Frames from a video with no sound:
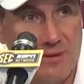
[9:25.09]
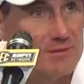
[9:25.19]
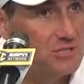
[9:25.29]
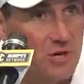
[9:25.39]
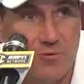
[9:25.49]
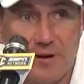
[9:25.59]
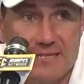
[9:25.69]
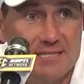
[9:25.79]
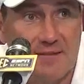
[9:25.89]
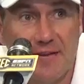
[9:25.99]
some of the zone
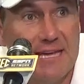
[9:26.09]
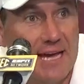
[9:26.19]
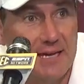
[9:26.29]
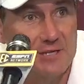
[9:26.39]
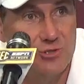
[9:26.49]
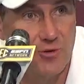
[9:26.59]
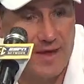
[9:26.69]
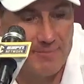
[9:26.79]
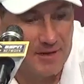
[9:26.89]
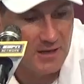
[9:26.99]
read stuff, he can't control
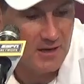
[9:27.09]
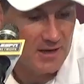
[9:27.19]
that, but...